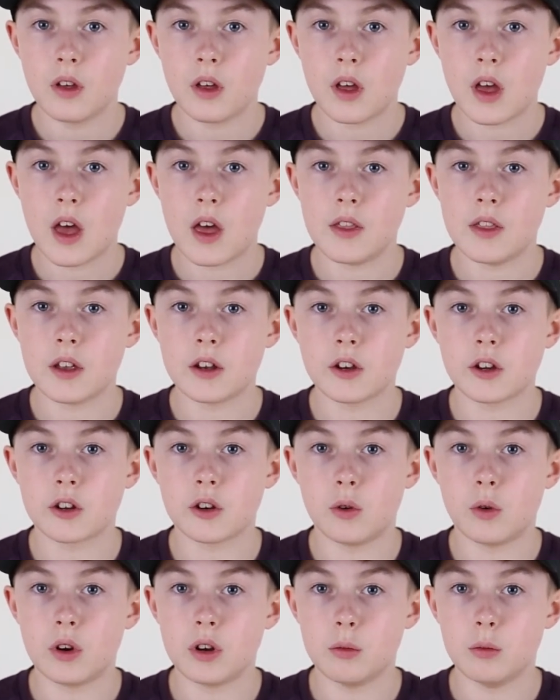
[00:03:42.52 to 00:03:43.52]
and then you're
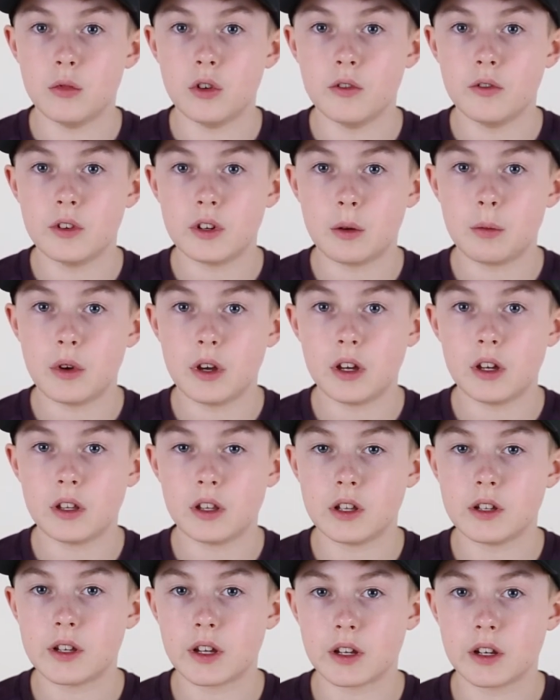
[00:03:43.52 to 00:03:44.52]
going to want to move it a bit and
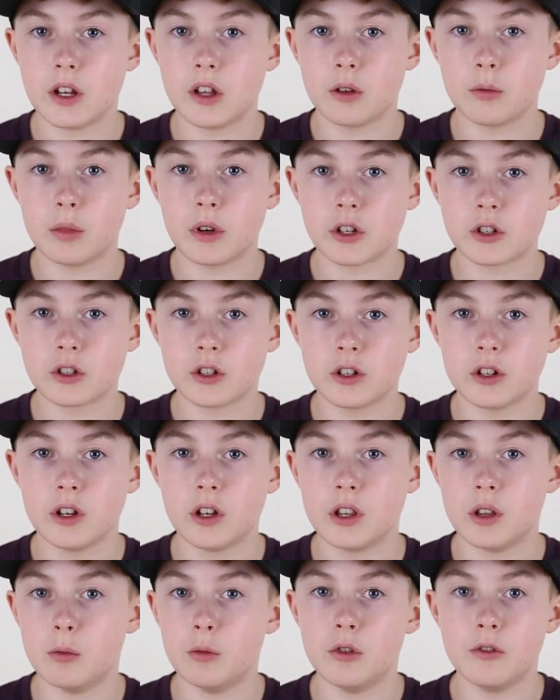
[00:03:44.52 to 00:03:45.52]
then take another picture and
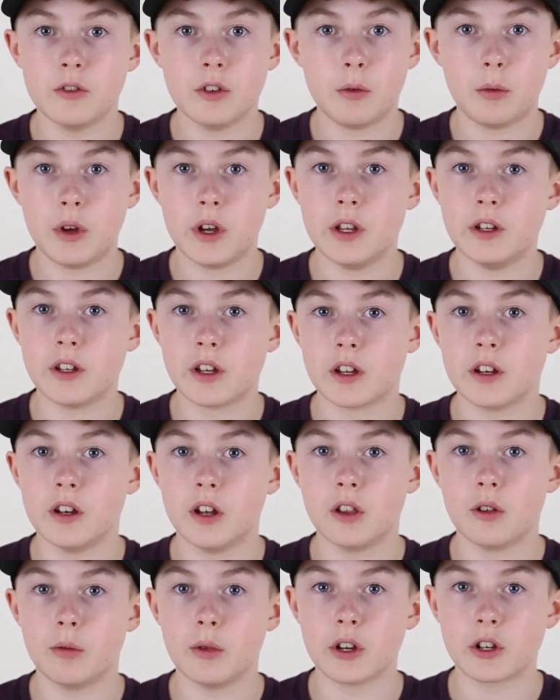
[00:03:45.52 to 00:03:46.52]
then move it a bit and take
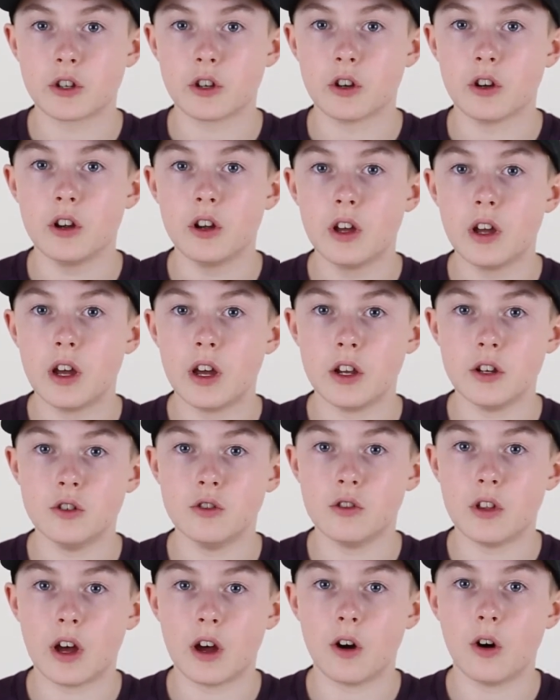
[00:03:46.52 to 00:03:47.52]
another picture and
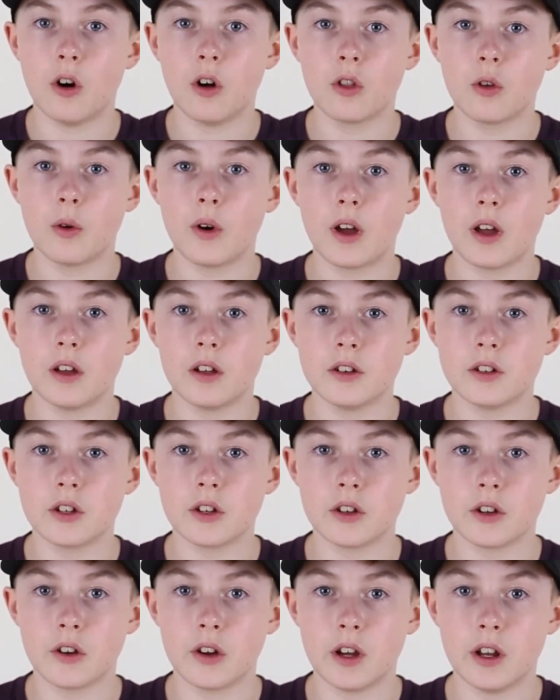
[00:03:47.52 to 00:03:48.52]
do that all the way
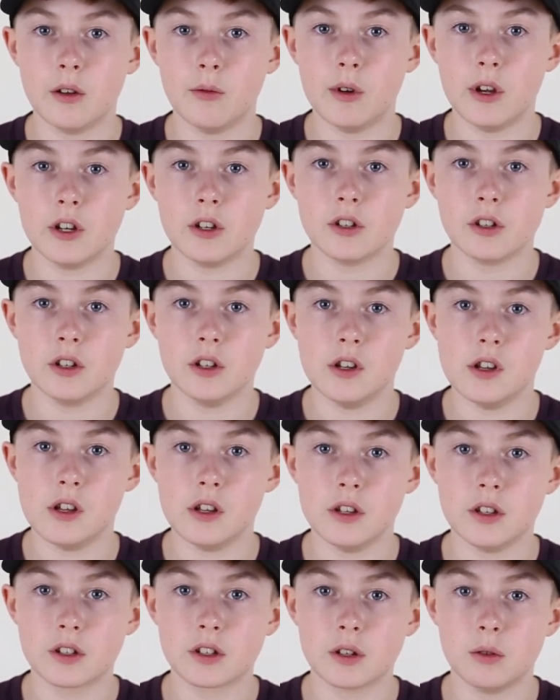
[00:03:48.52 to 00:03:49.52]
until your animation is